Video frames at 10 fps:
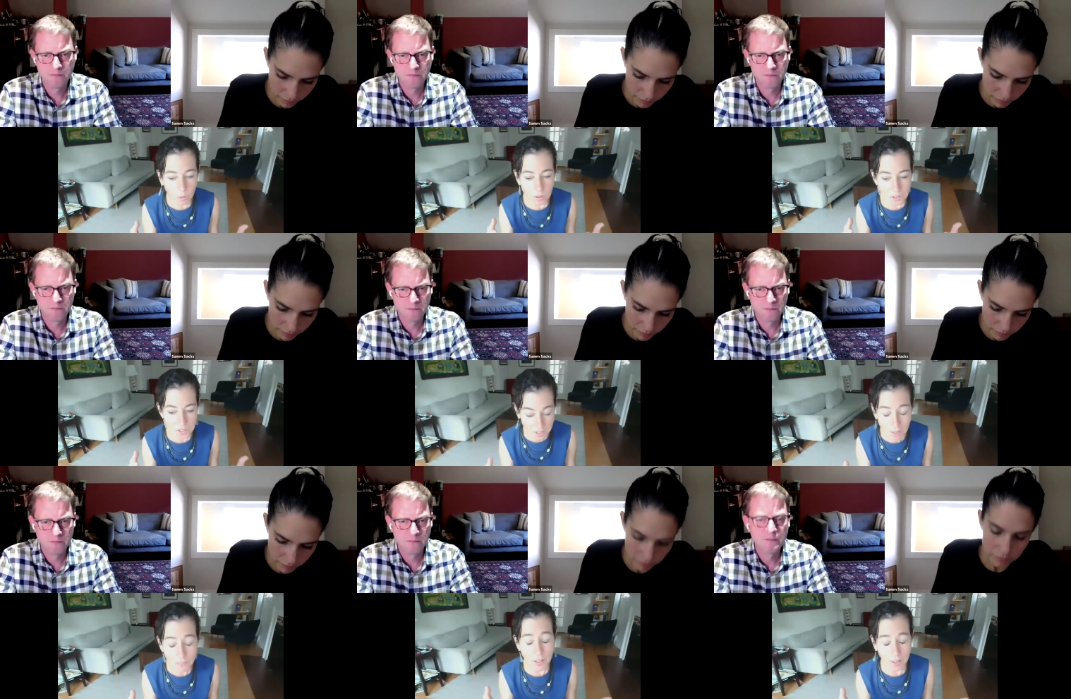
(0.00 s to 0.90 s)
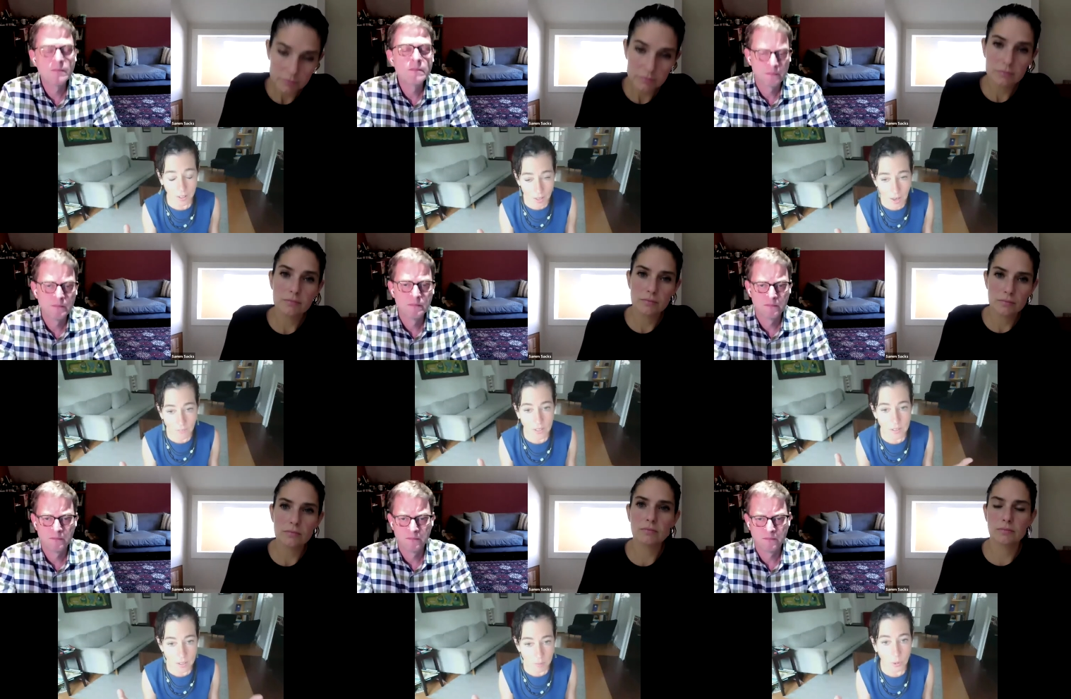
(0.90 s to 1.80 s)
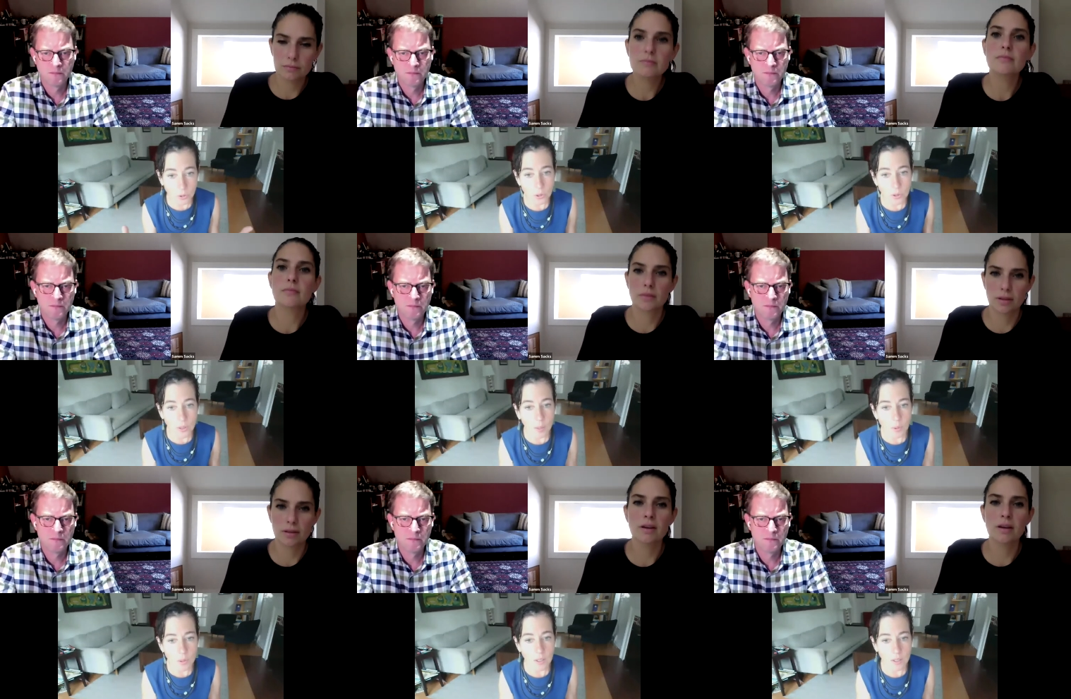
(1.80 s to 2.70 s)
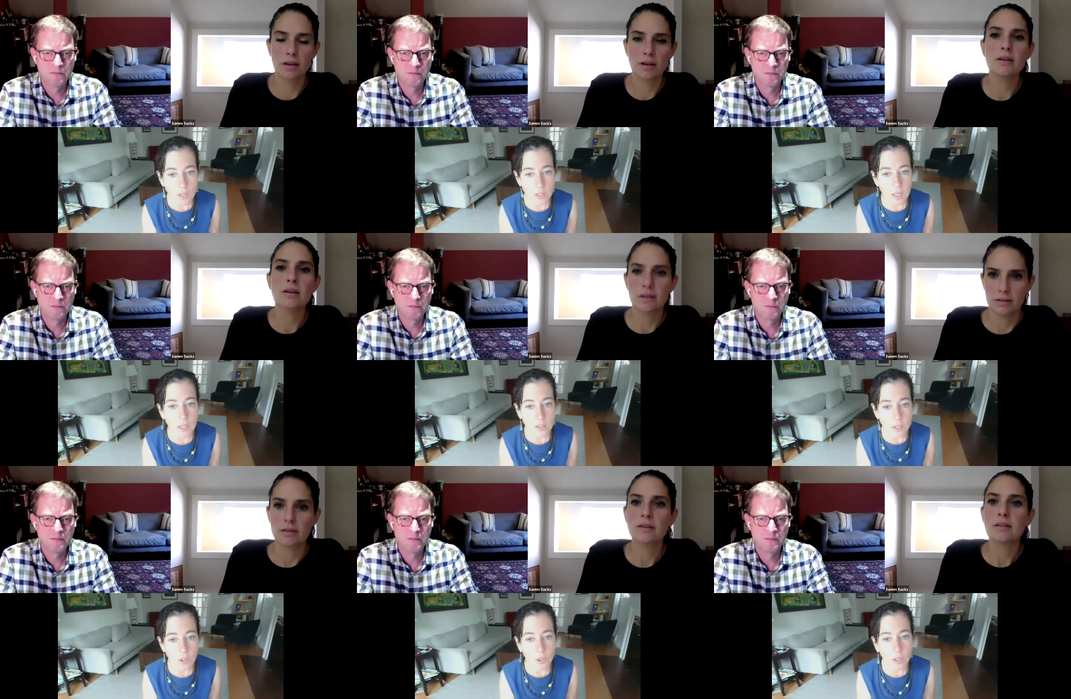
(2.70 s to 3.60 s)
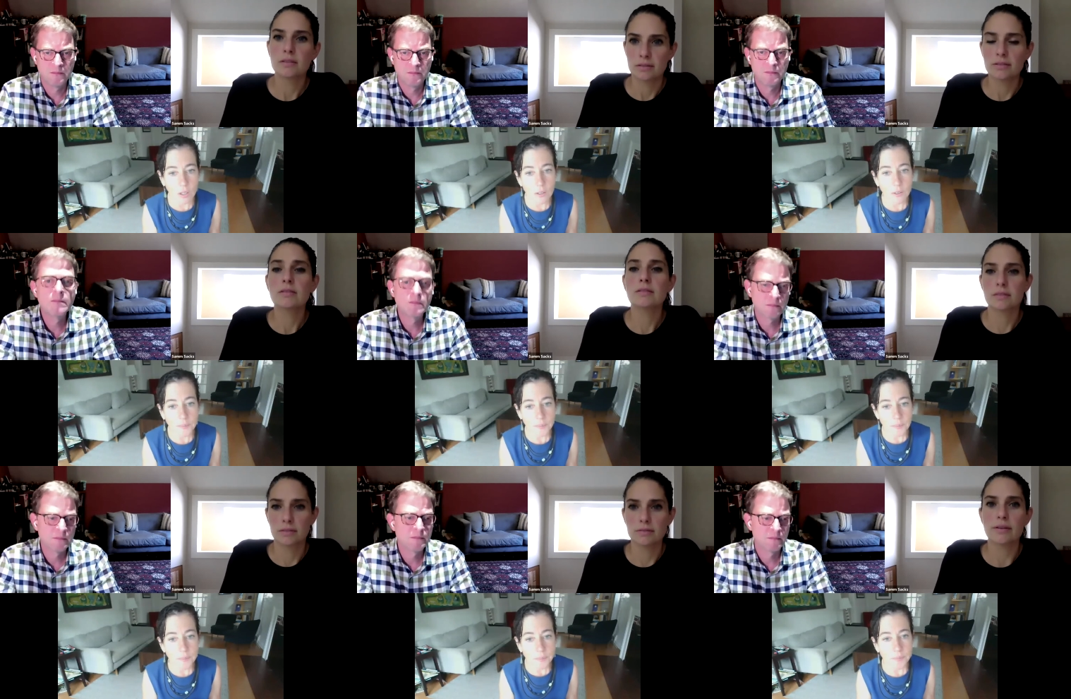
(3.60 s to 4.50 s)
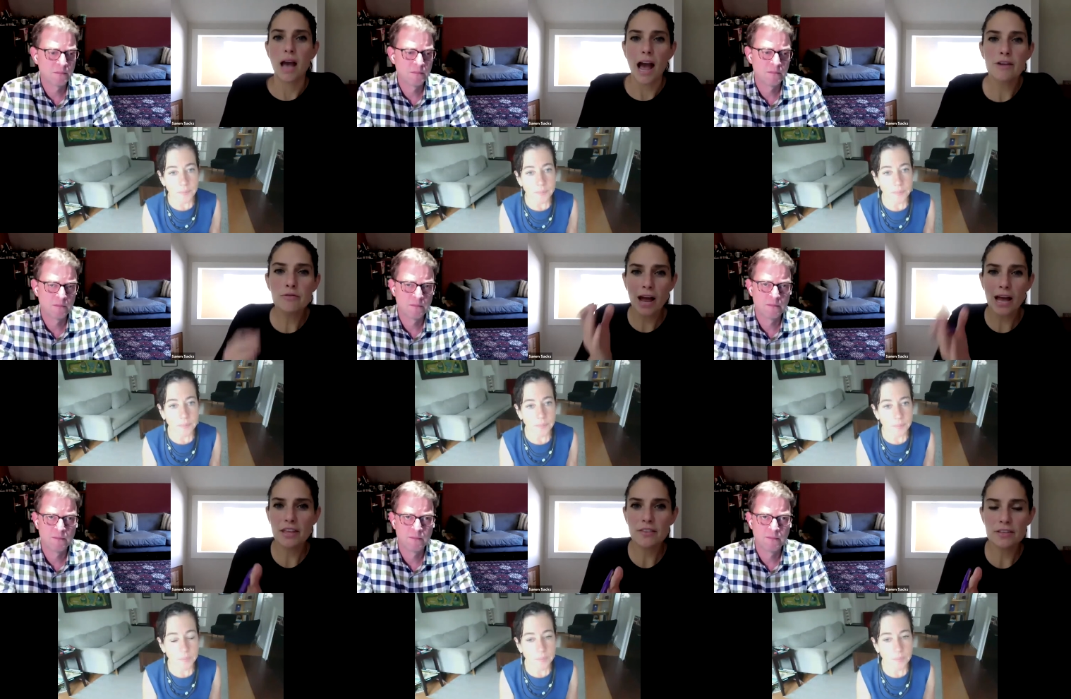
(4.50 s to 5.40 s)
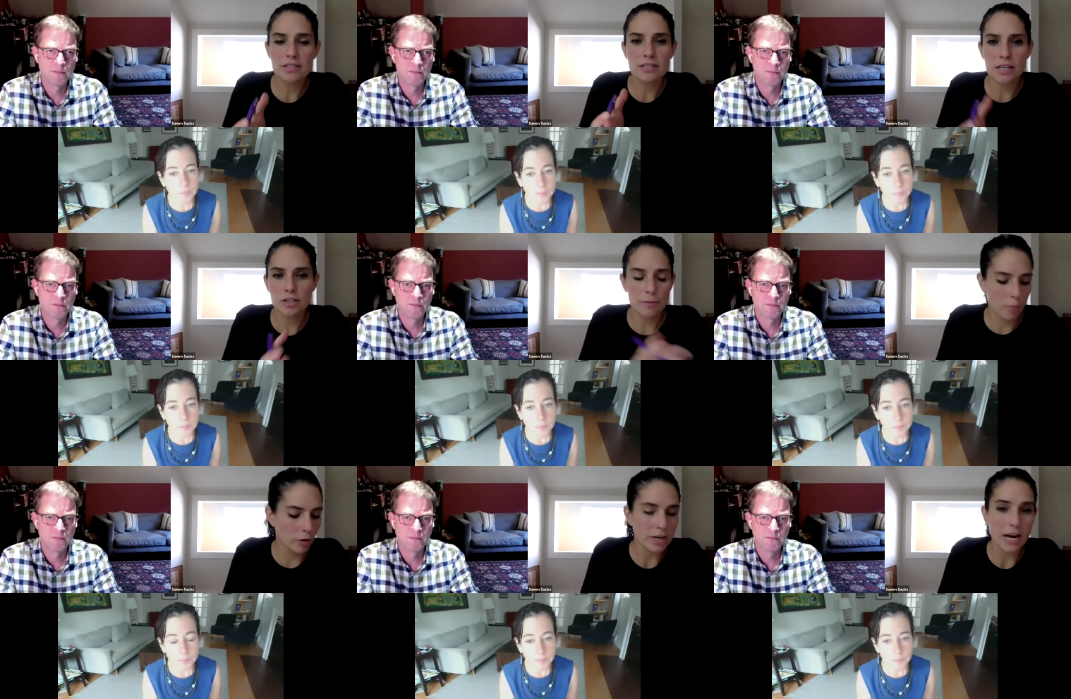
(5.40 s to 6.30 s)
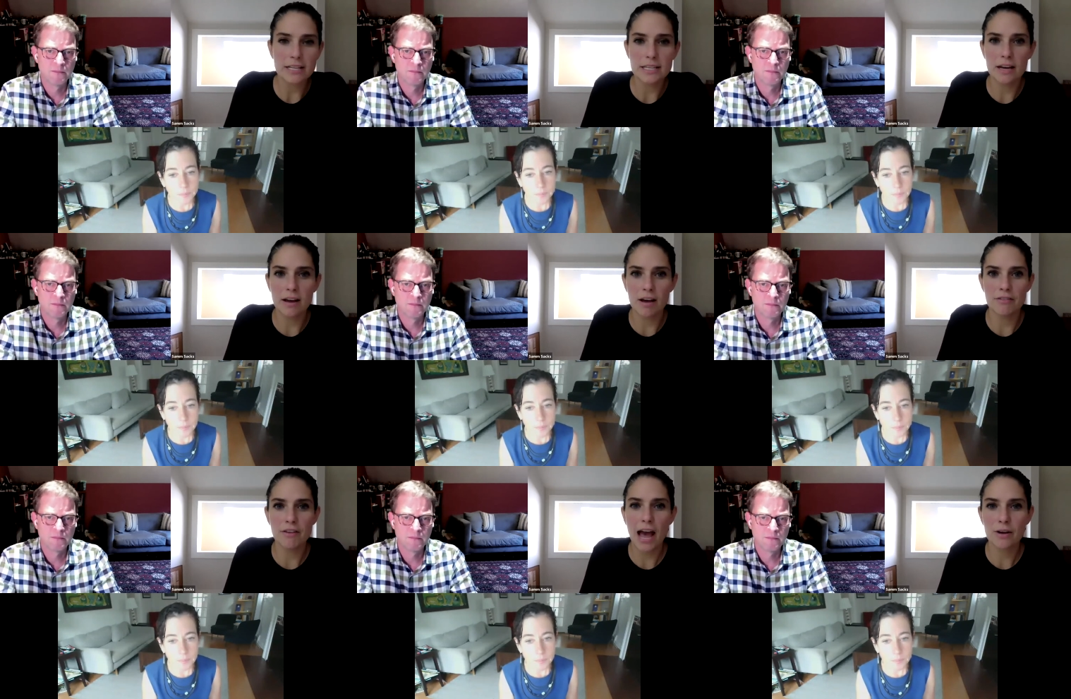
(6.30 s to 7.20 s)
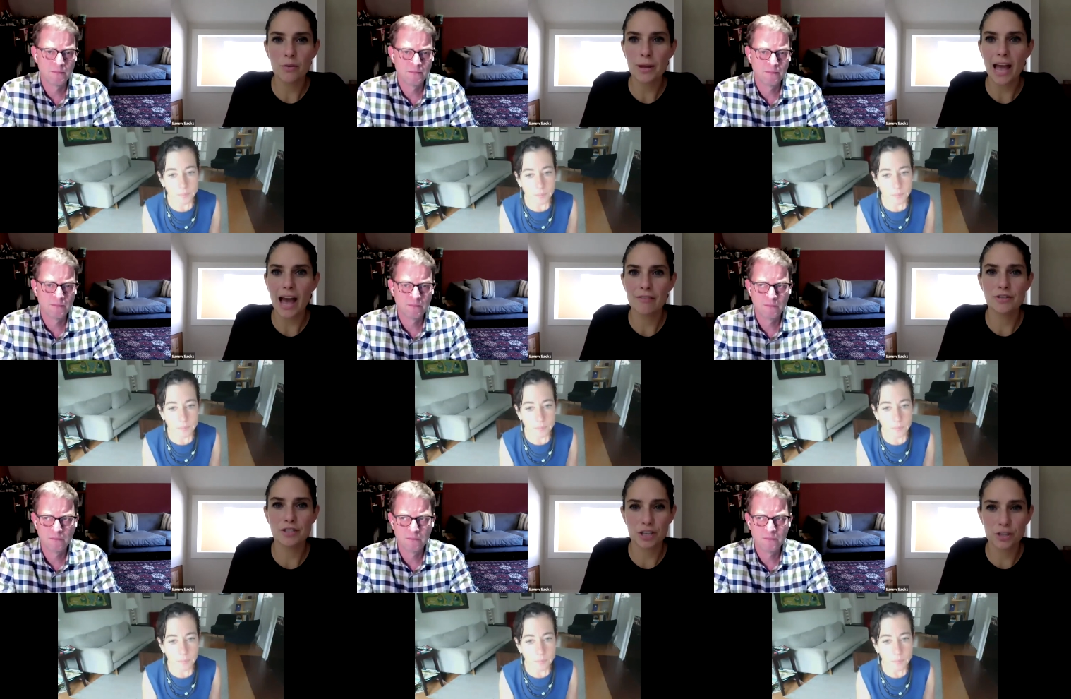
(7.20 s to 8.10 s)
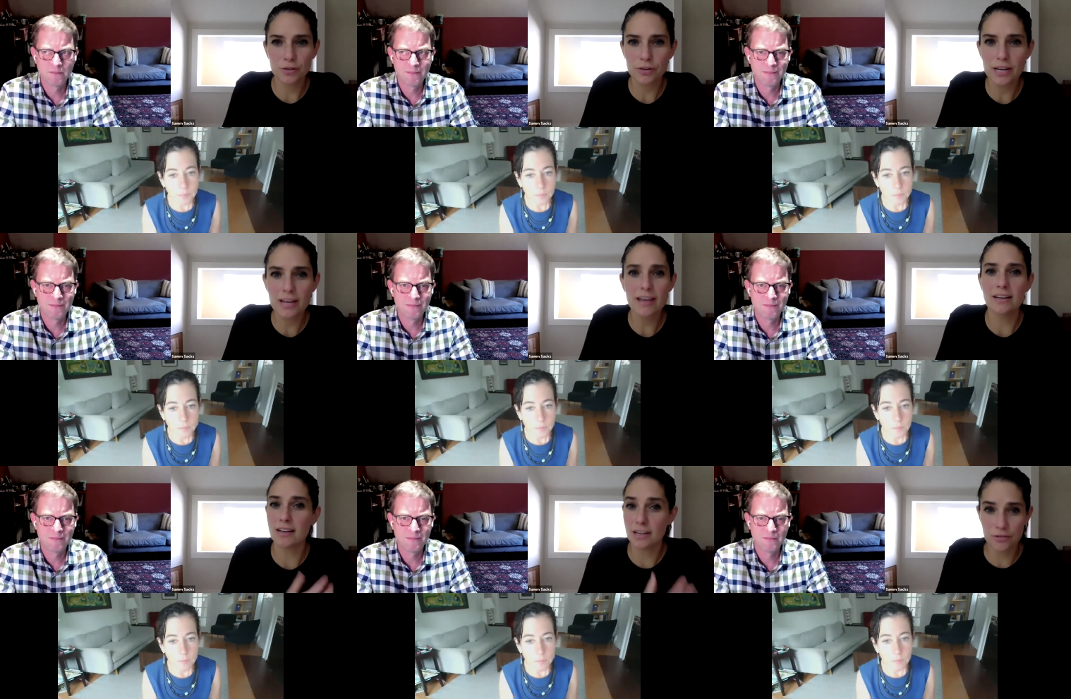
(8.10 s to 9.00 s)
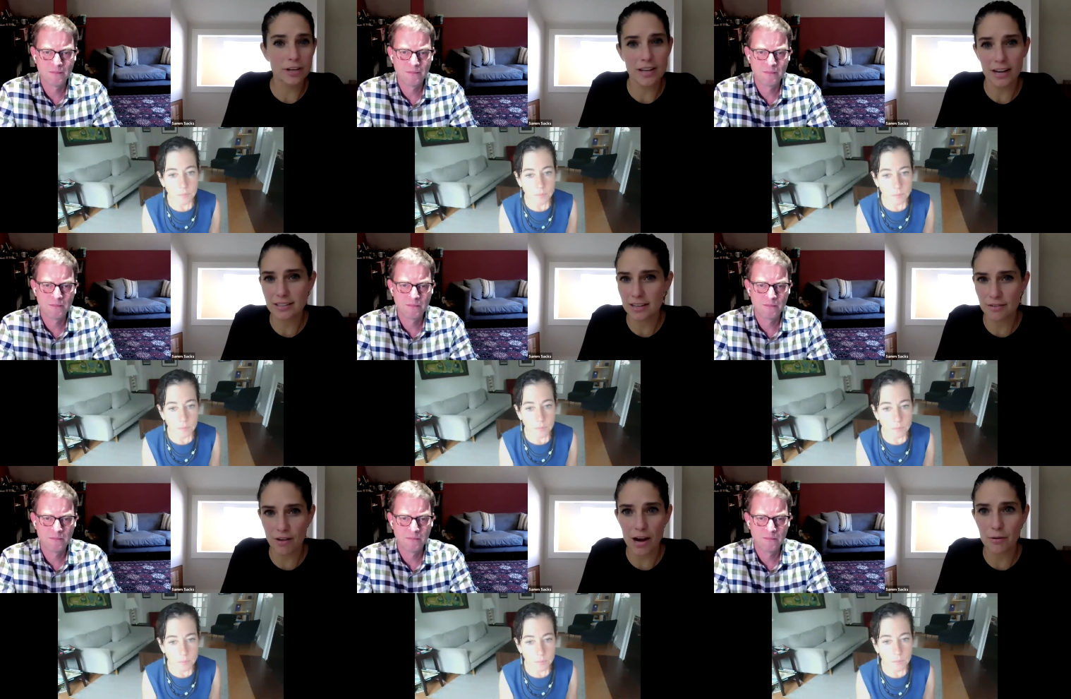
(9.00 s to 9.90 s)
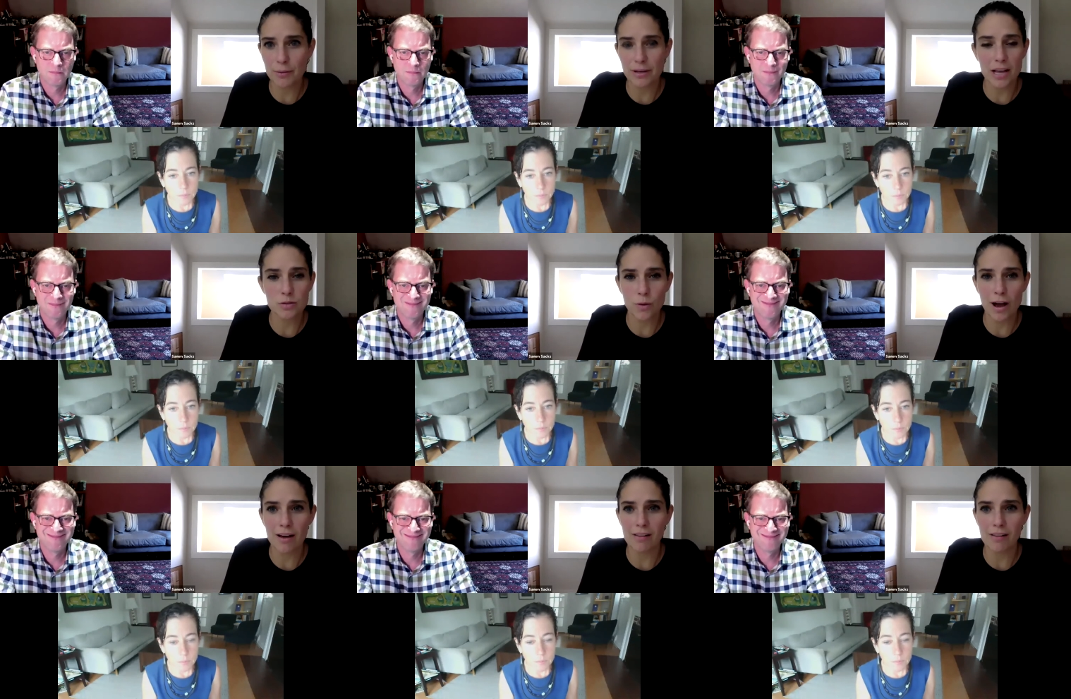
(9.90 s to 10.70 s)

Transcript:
Speaker 1: significantly, obviously, bolster data protection and data security. I,
Speaker 2: I think that this is such an important idea of how do we have security in an interconnected environment as well.